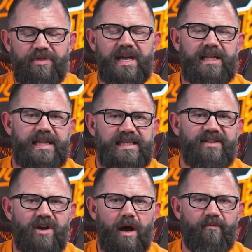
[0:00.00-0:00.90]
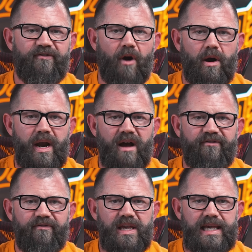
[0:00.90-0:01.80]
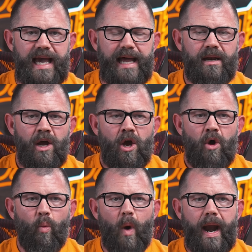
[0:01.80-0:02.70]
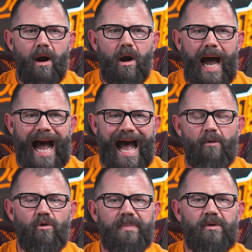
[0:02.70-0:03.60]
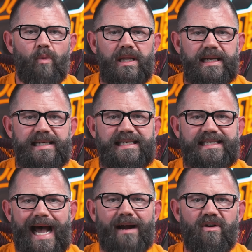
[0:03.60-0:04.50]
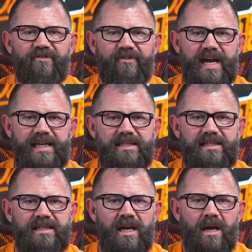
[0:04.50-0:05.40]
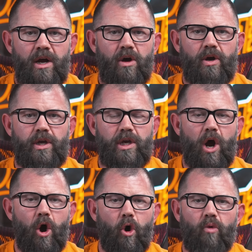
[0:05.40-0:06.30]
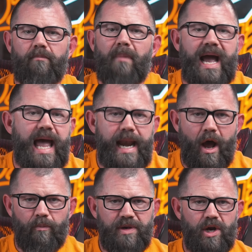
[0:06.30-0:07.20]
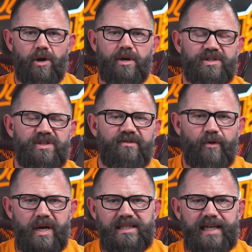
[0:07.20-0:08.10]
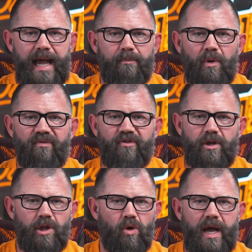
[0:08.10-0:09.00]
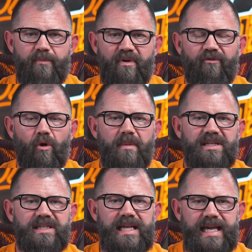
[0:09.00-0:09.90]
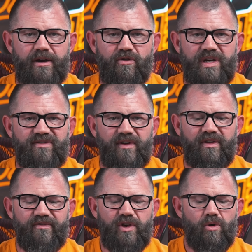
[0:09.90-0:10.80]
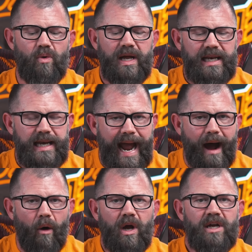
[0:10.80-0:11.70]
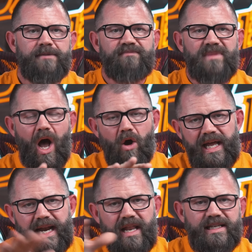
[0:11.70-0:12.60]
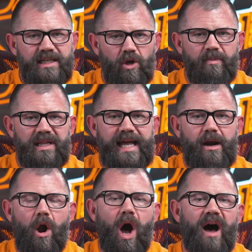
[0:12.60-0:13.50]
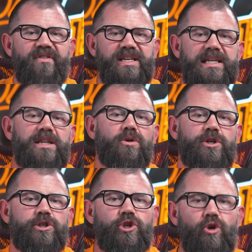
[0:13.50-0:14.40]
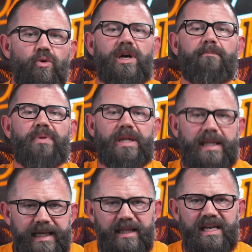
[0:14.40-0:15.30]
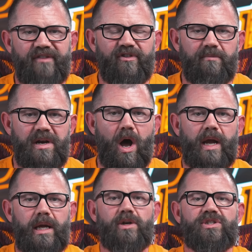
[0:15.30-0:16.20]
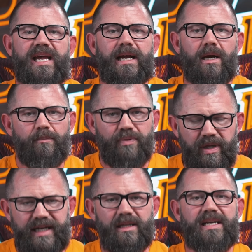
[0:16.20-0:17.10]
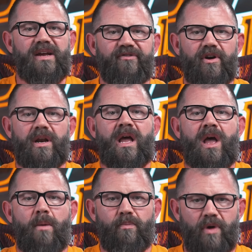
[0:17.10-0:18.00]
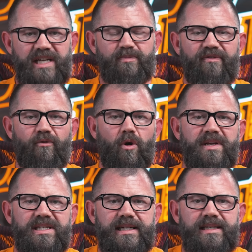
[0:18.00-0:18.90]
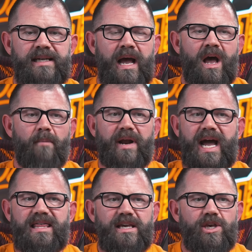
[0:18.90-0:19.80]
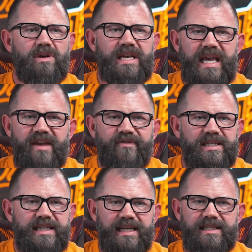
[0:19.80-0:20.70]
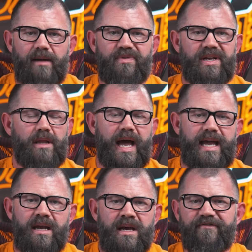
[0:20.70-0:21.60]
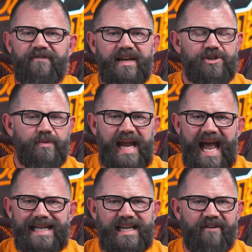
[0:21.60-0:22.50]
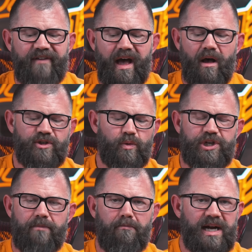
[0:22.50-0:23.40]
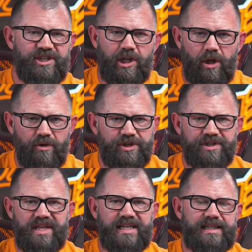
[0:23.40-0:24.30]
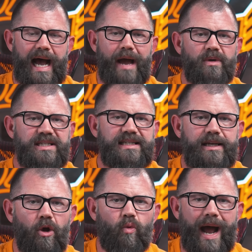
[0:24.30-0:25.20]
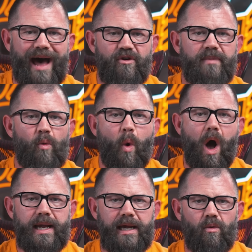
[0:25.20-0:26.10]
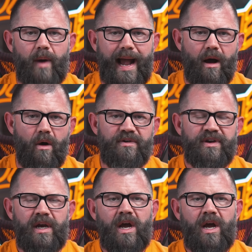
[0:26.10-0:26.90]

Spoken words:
think these have come far enough yet where I would be willing to sacrifice, my NL Pures, for example, for the low light performance and the increased field of view. Now, I'll get into this a little bit later. Obviously, those are two completely different binoculars in completely different price performances. But I think you could even say something like the Victory SFLs, which are much closer to this. I would still rather be walking around